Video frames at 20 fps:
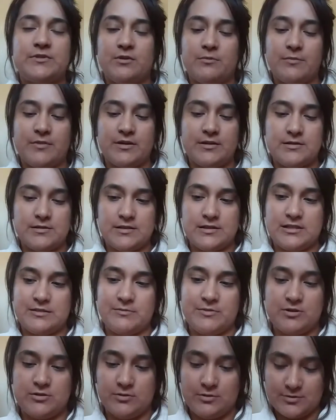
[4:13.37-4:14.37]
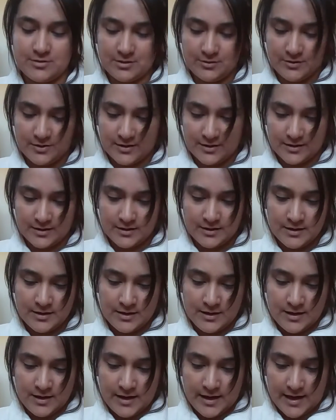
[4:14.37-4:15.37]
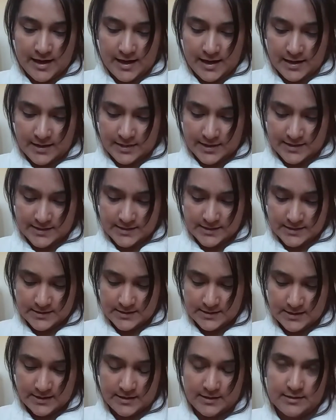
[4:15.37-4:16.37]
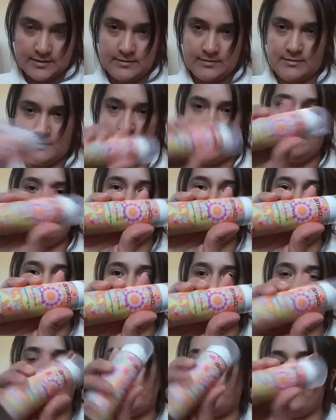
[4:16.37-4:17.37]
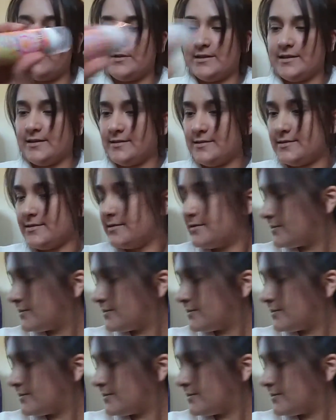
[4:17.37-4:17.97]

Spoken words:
so much. It smells so good. And this is a travel size.